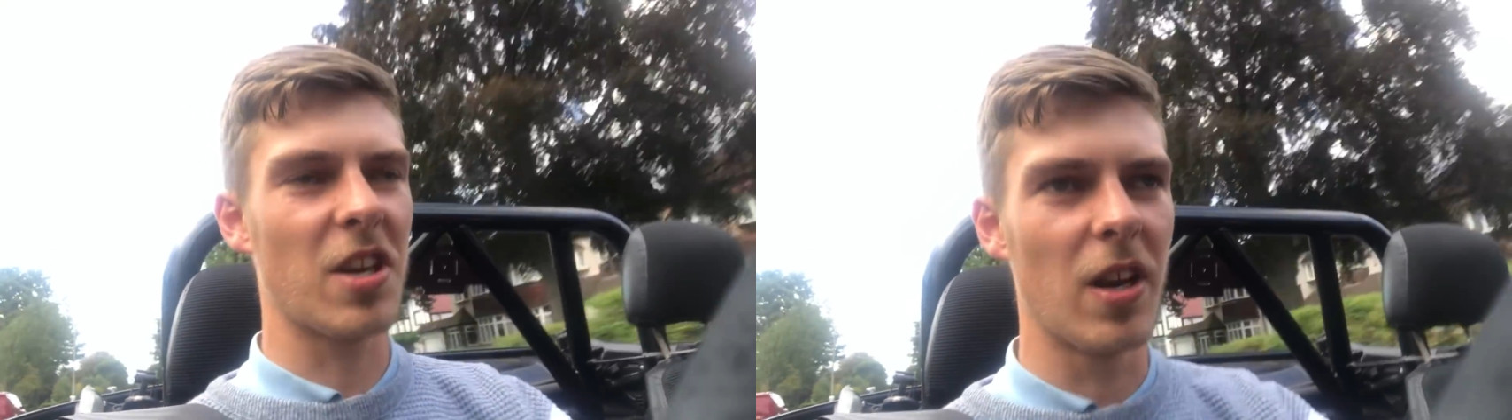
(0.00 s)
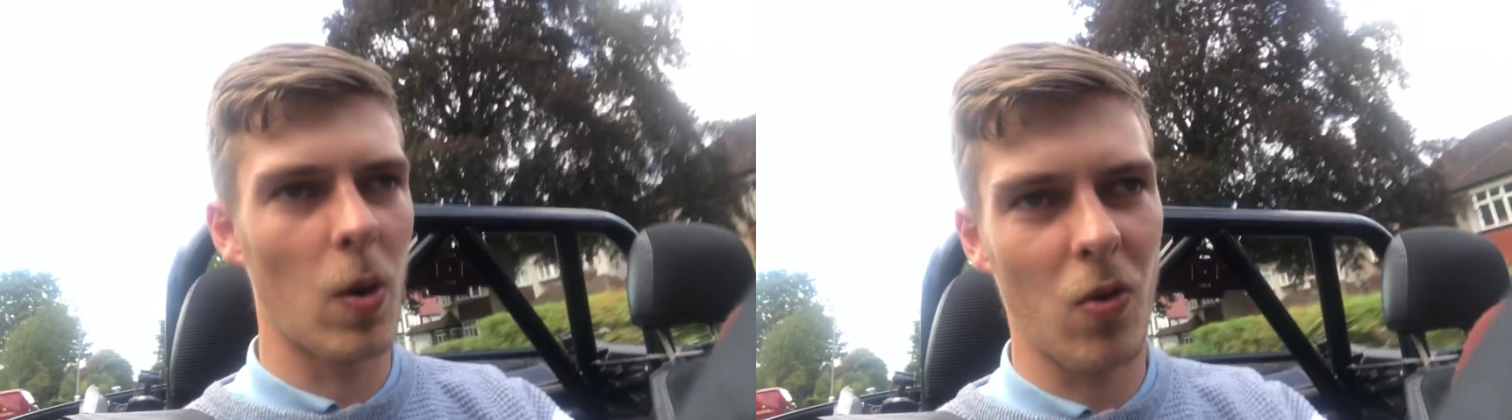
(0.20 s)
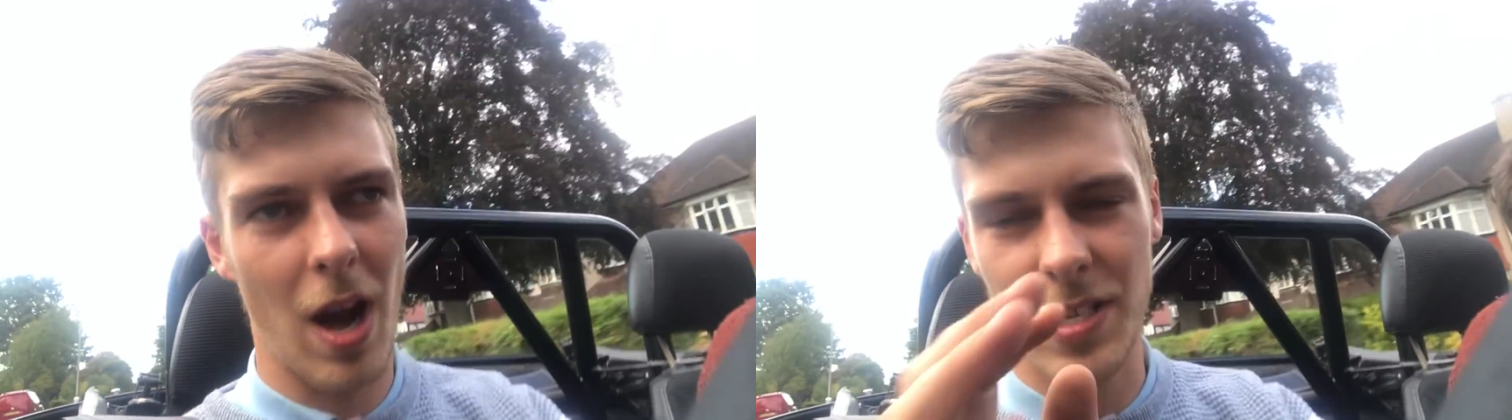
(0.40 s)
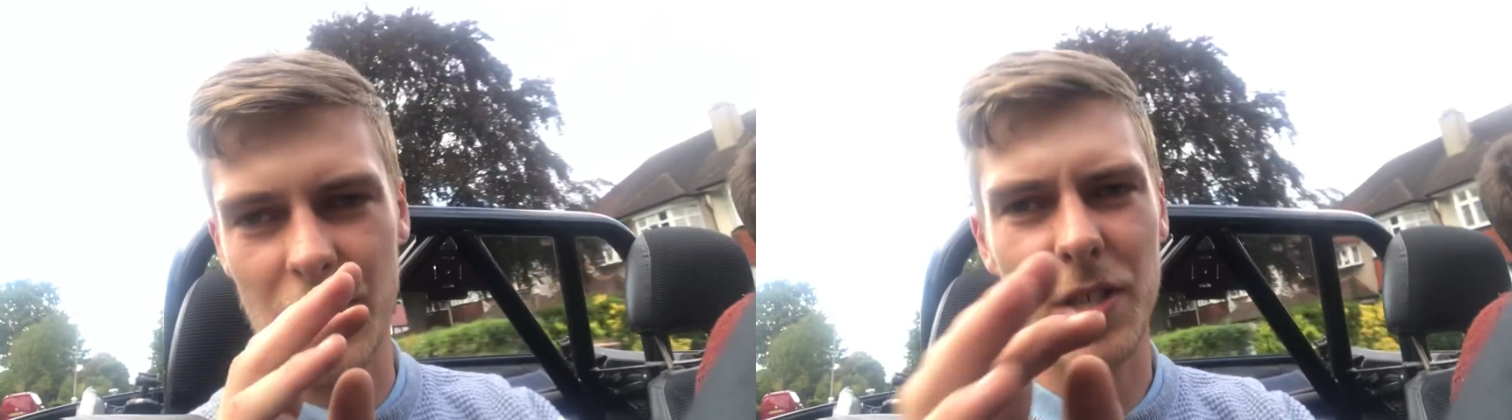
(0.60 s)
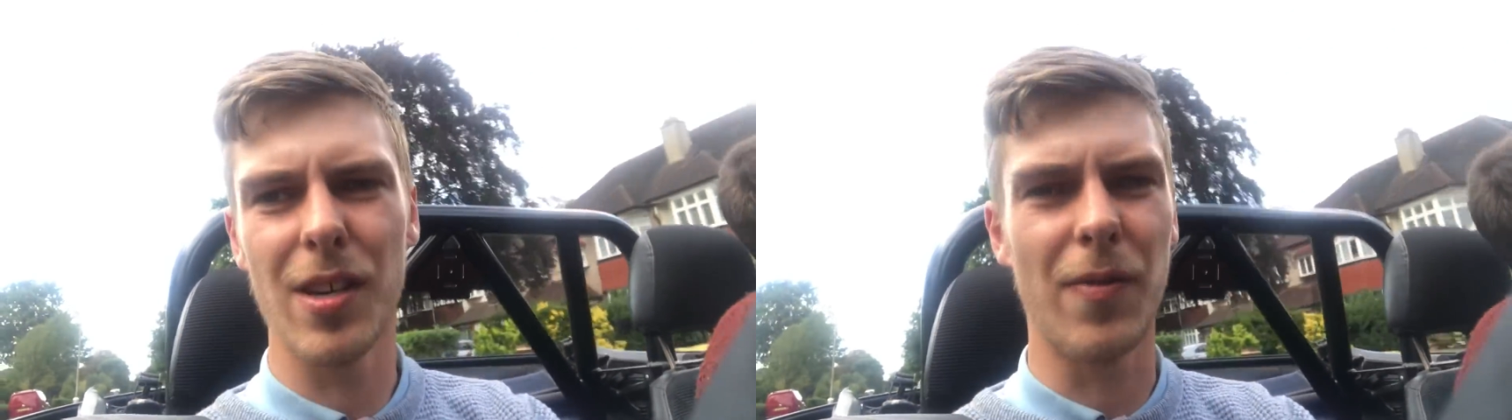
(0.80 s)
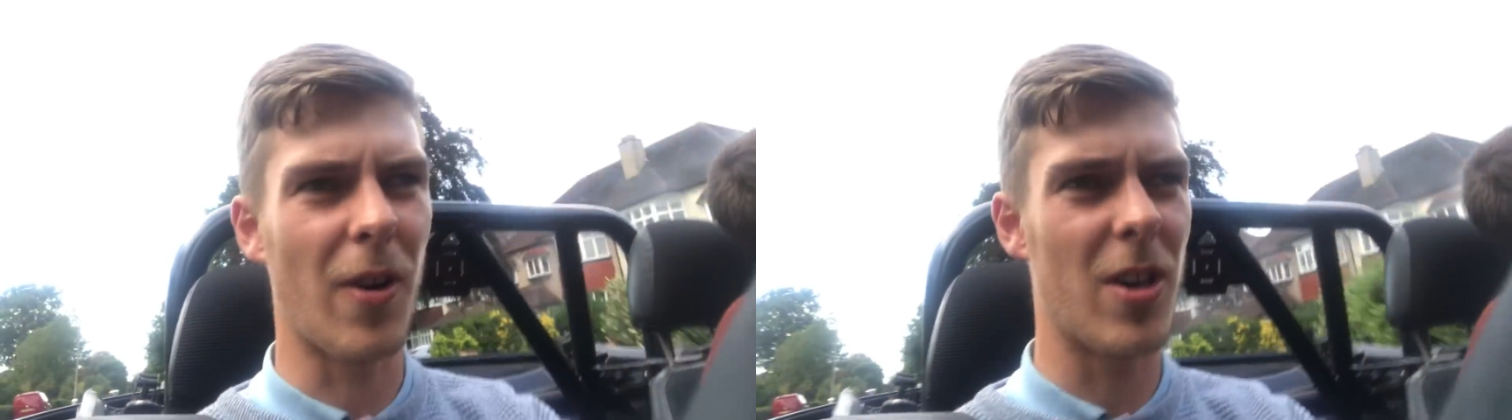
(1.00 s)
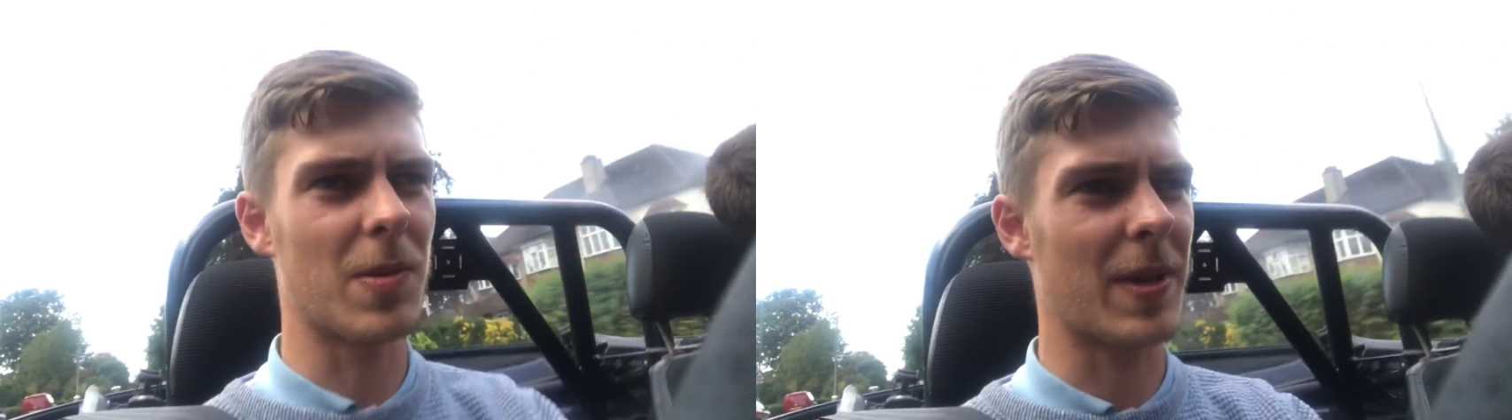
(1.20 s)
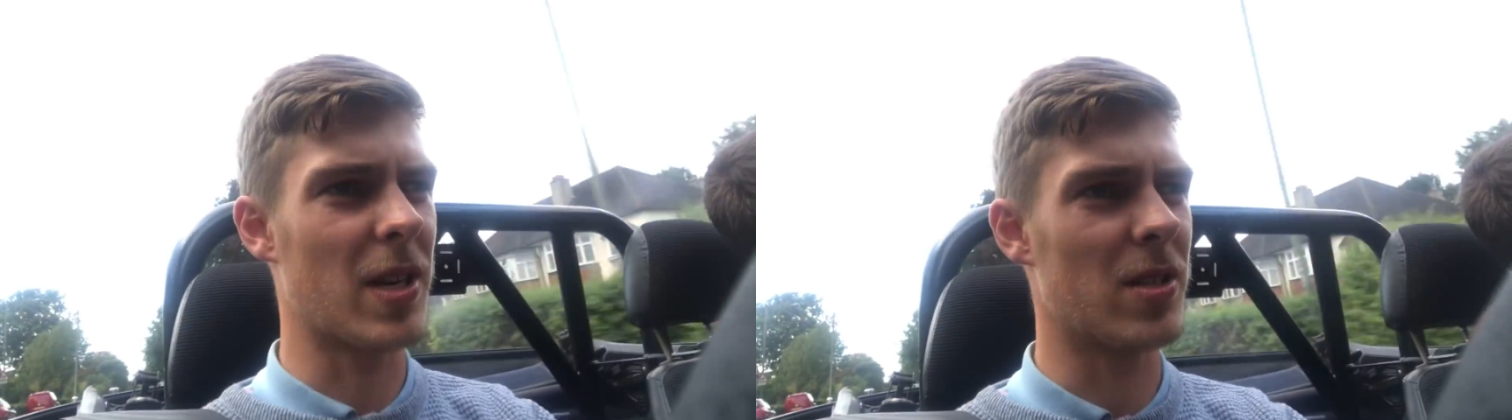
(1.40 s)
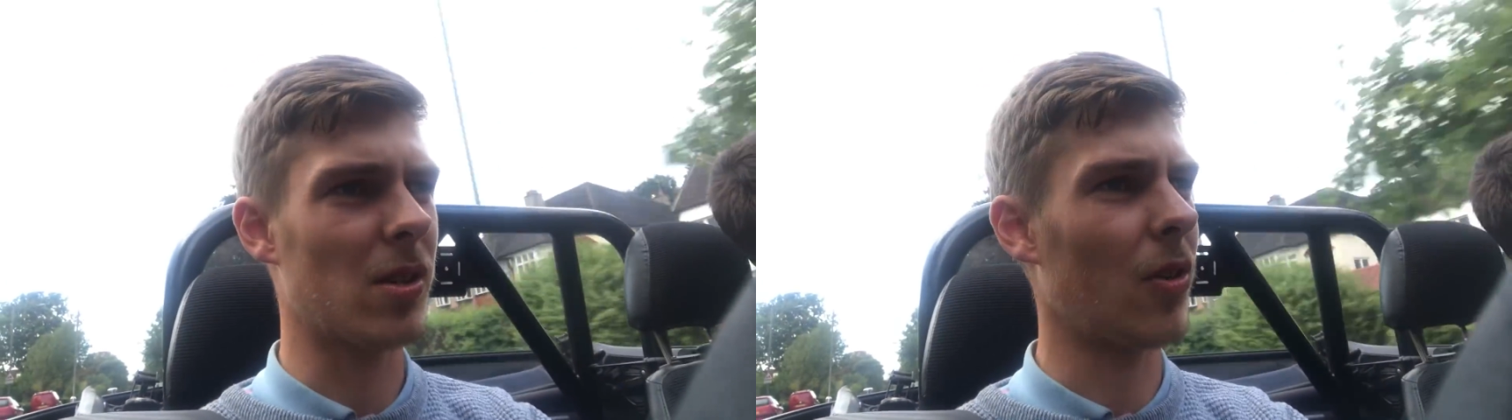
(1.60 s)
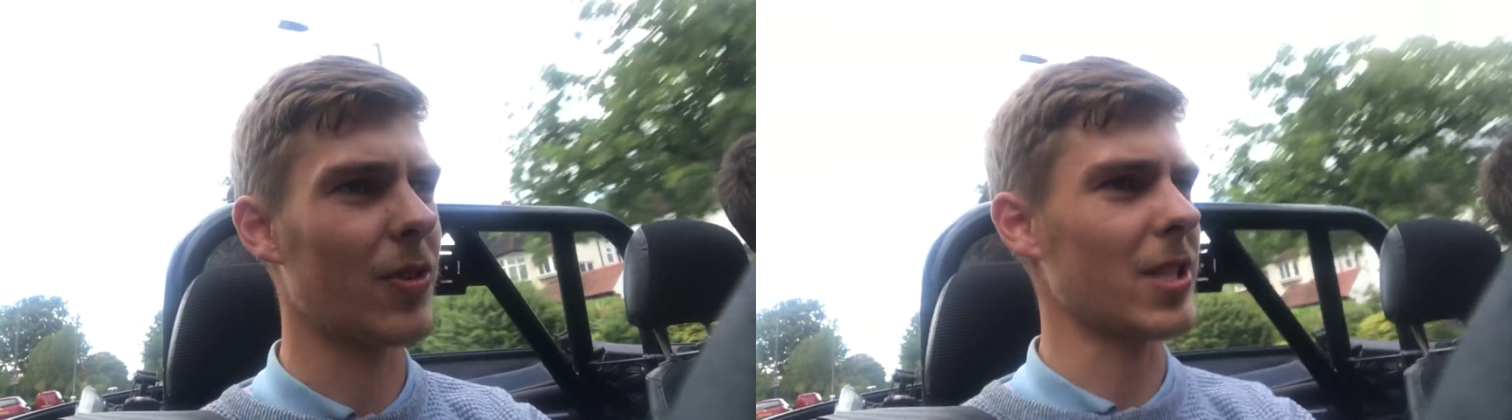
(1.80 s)
couldn't raise it too fast because
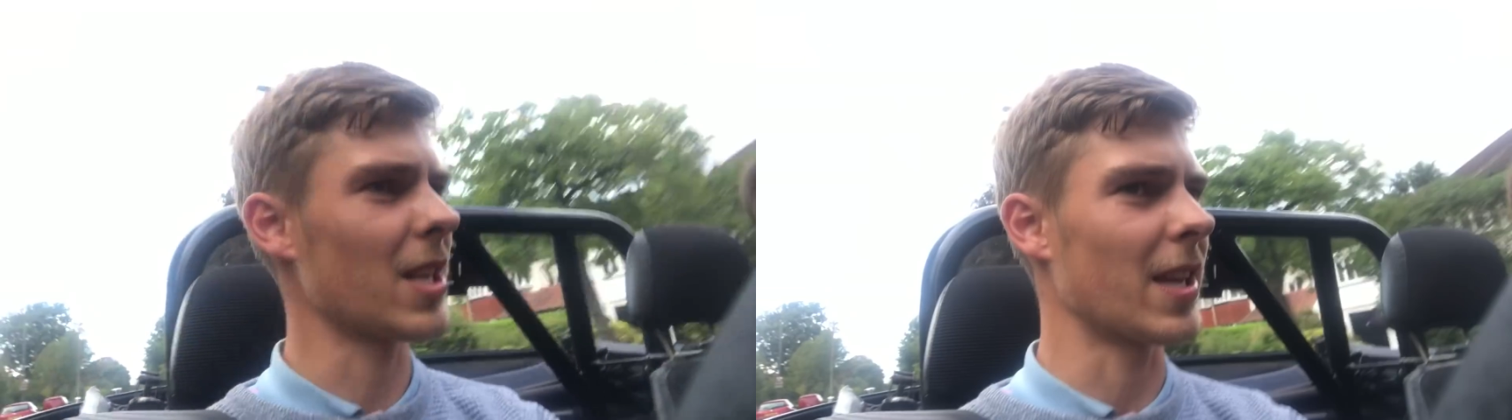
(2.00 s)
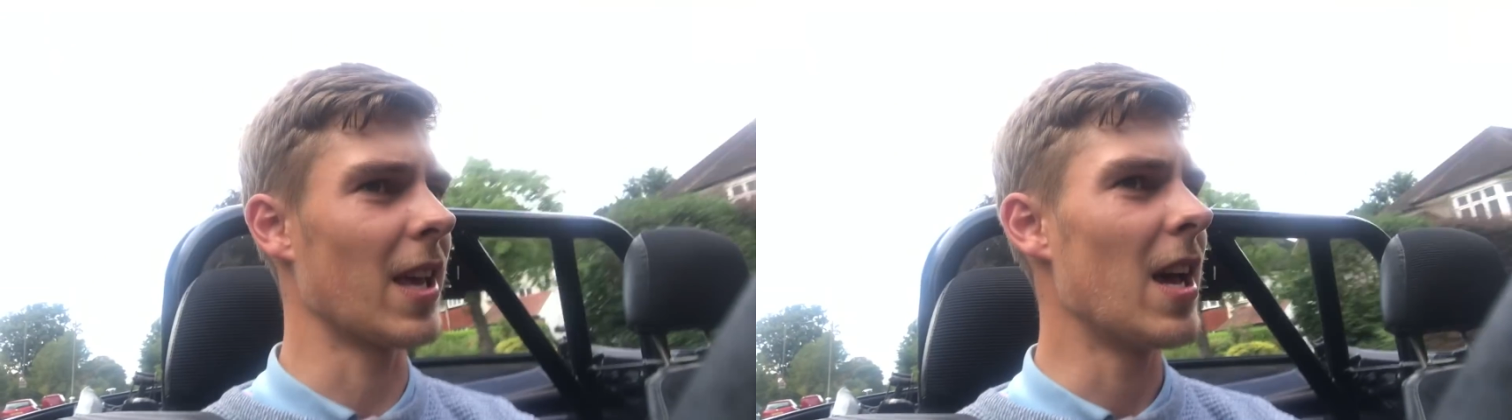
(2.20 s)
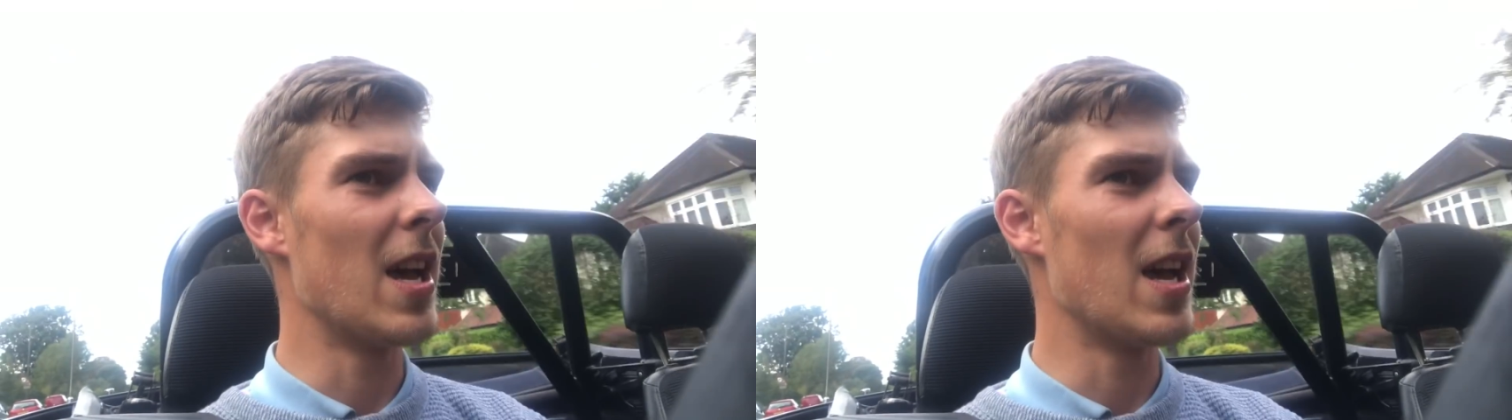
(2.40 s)
obviously